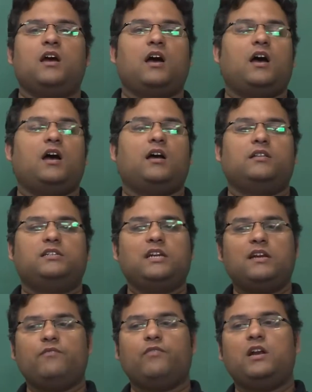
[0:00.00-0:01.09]
the
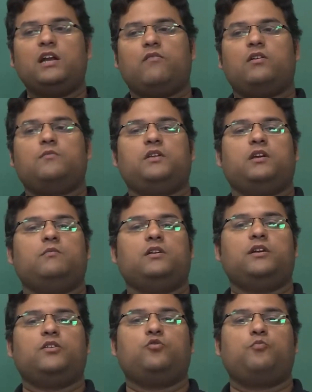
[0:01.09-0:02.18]
children will develop the
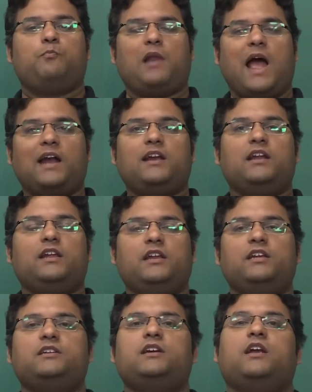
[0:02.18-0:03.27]
ability to plan and
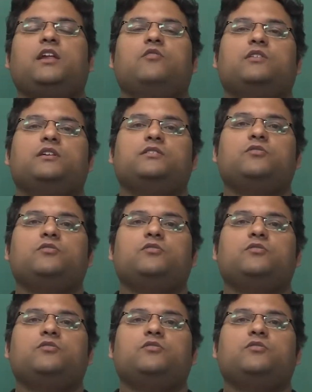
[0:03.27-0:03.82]
initiate new things.